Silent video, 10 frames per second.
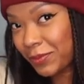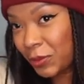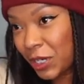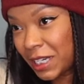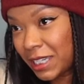
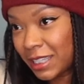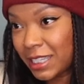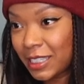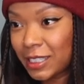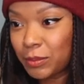we're gonna need
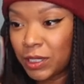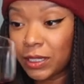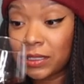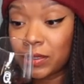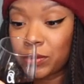this
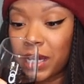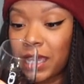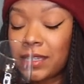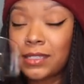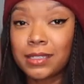because we're
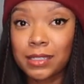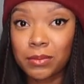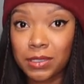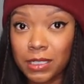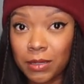getting into
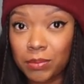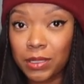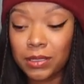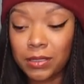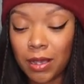some deep
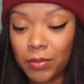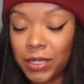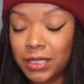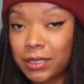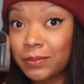
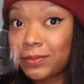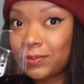topics.